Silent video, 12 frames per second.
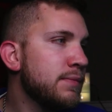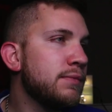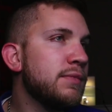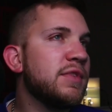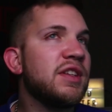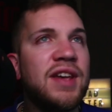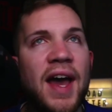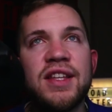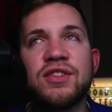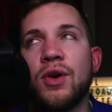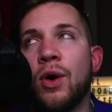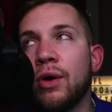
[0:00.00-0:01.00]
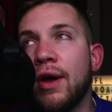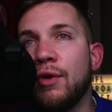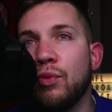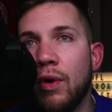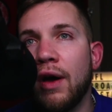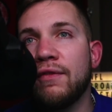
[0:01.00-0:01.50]
The Titans are a
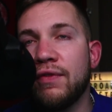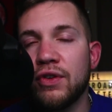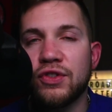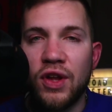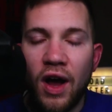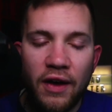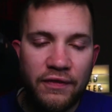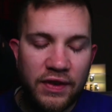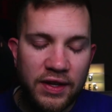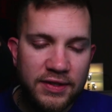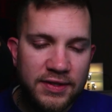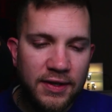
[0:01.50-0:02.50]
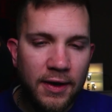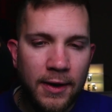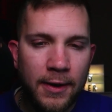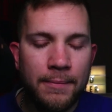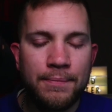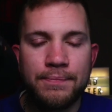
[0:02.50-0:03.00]
run first offense.
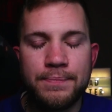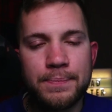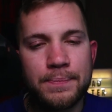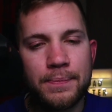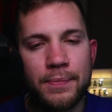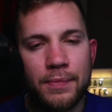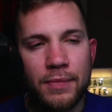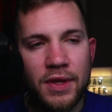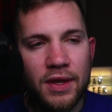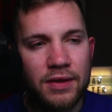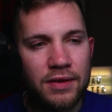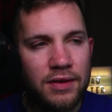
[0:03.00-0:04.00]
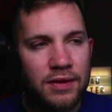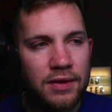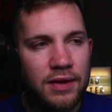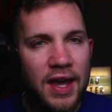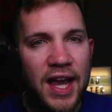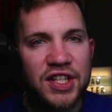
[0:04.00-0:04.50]
Um,
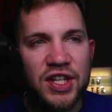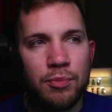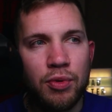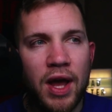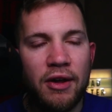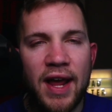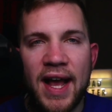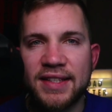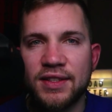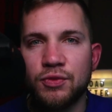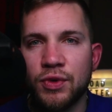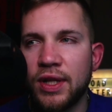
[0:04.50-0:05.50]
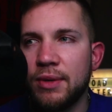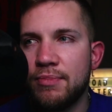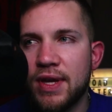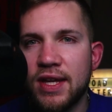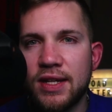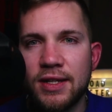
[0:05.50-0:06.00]
A.J. Brown hasn't really
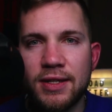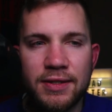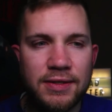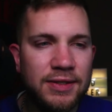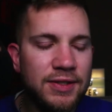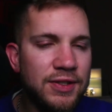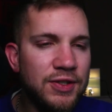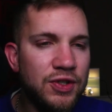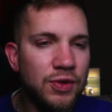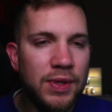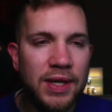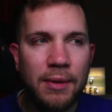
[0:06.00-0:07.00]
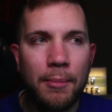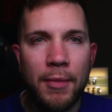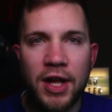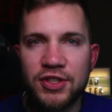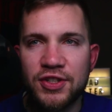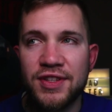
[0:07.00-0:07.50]
been doing
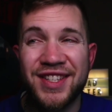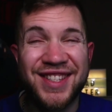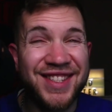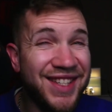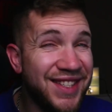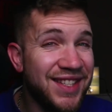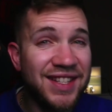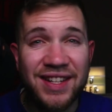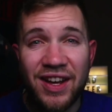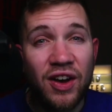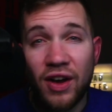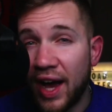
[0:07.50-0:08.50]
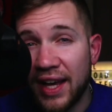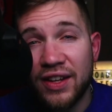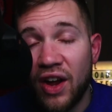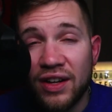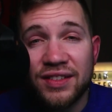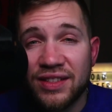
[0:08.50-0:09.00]
much this season. I can
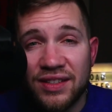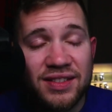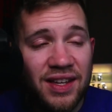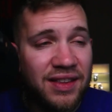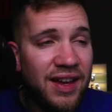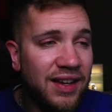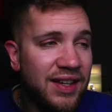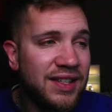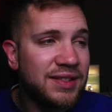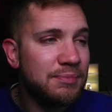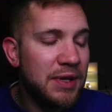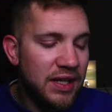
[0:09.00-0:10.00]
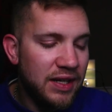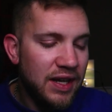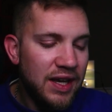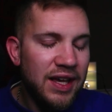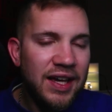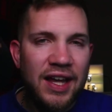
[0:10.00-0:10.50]
honestly say that. He's been
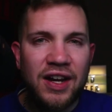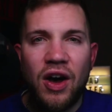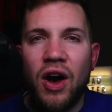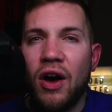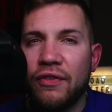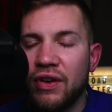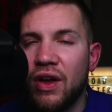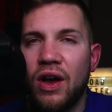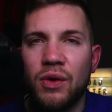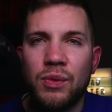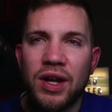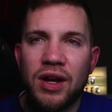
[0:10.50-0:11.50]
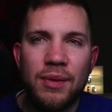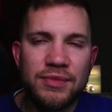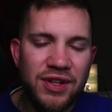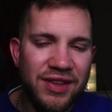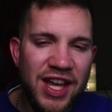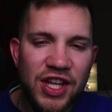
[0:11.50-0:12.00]
kind of off and on when it comes
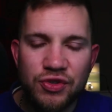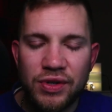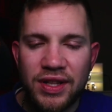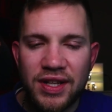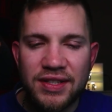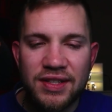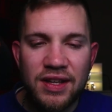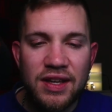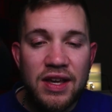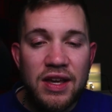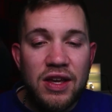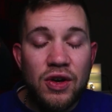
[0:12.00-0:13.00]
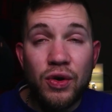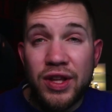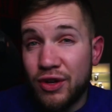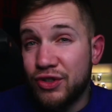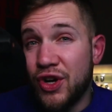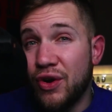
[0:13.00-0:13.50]
on the injury list.
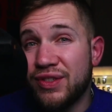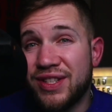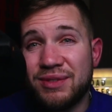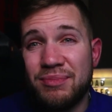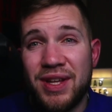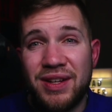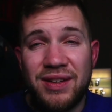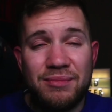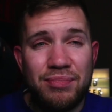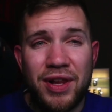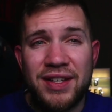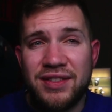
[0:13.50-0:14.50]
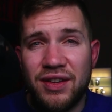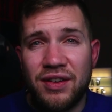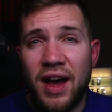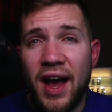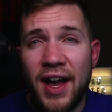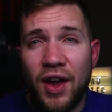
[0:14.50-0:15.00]
Julio Jones has been placed on
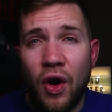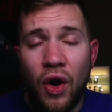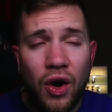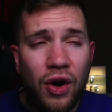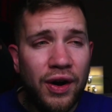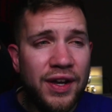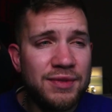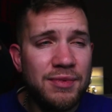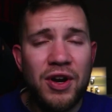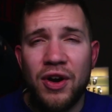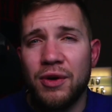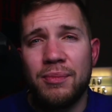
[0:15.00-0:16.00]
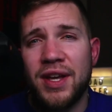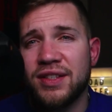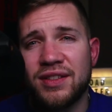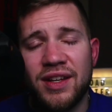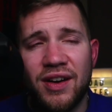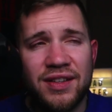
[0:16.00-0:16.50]
IR. He's been hurt
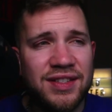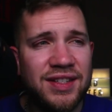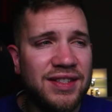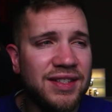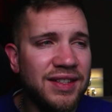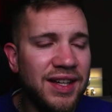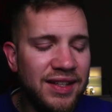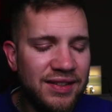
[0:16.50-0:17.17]
basically all season.